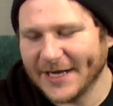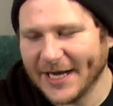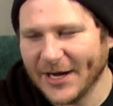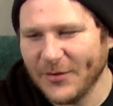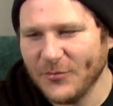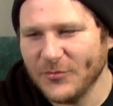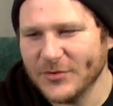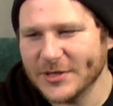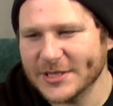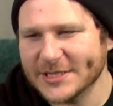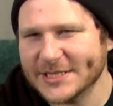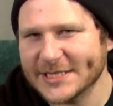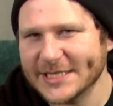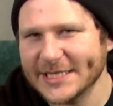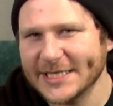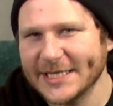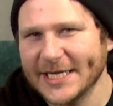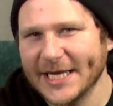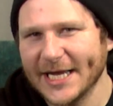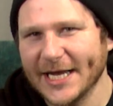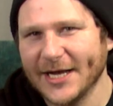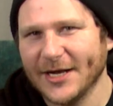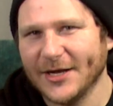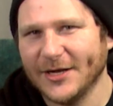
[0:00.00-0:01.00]
I want to
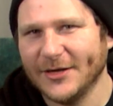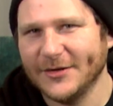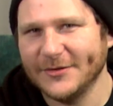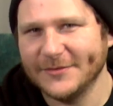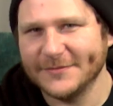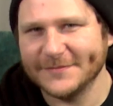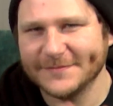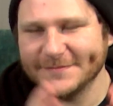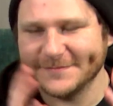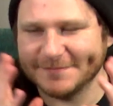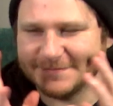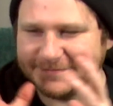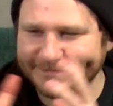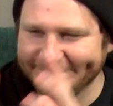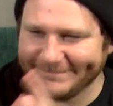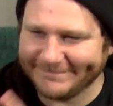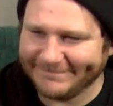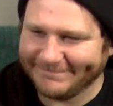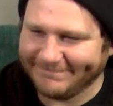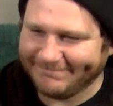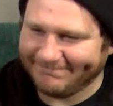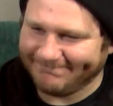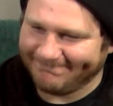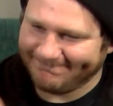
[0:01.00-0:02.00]
see how
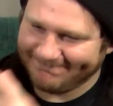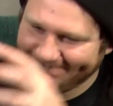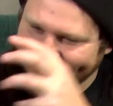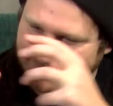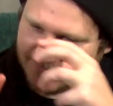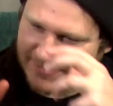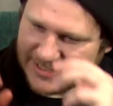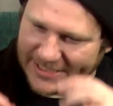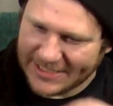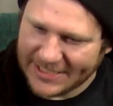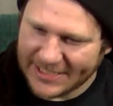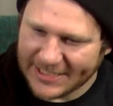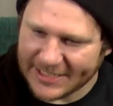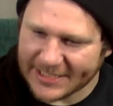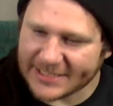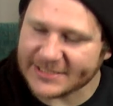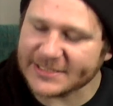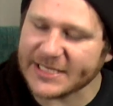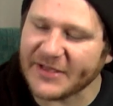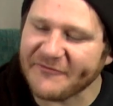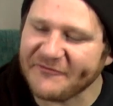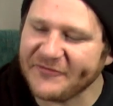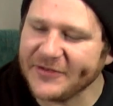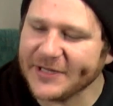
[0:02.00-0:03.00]

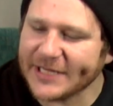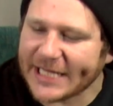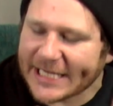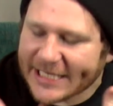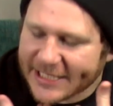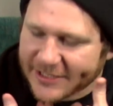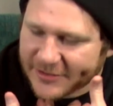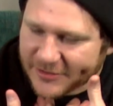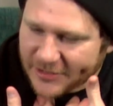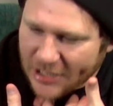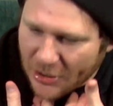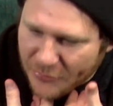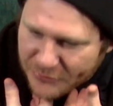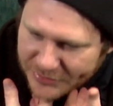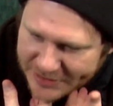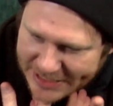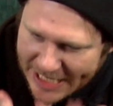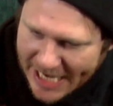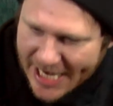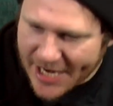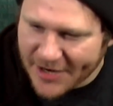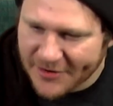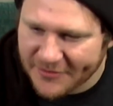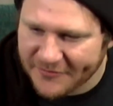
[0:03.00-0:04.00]
because I feel like it'll go
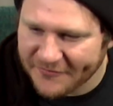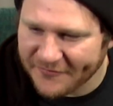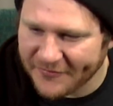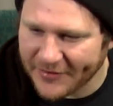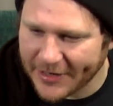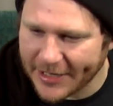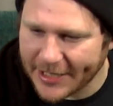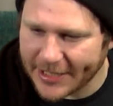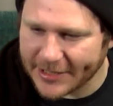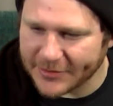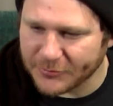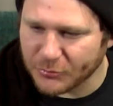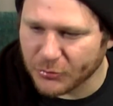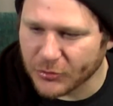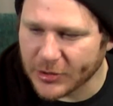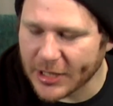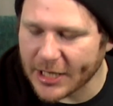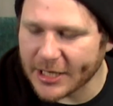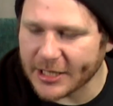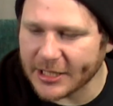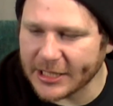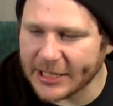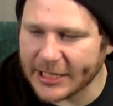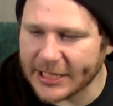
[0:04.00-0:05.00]
down fine. We're
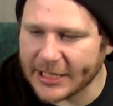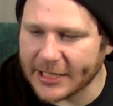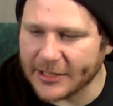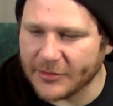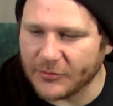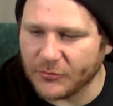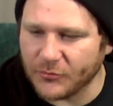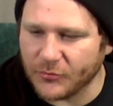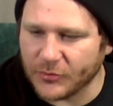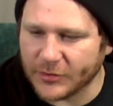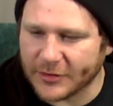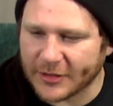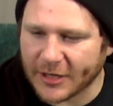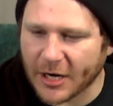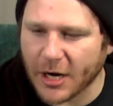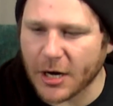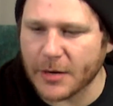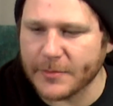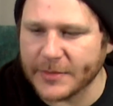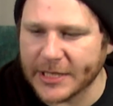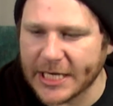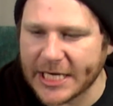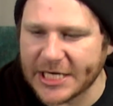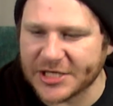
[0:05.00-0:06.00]
not gonna get with
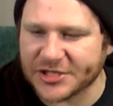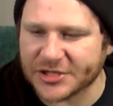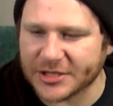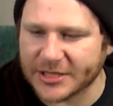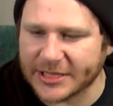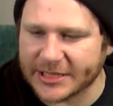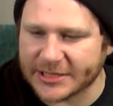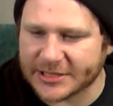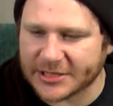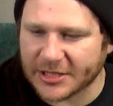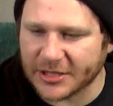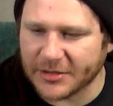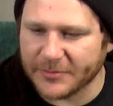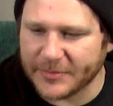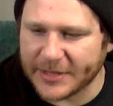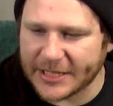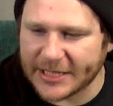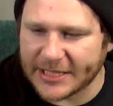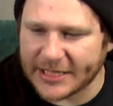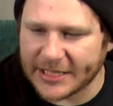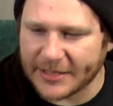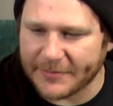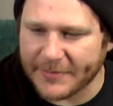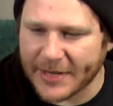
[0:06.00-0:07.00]
carbonation. It's gonna
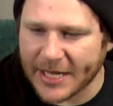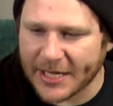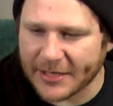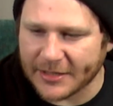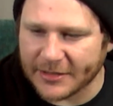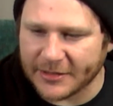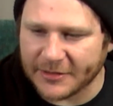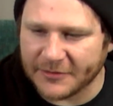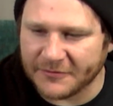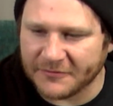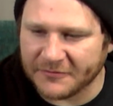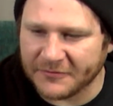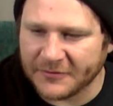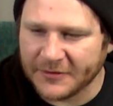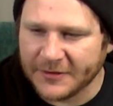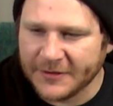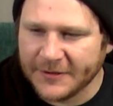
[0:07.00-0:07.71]
be the amount of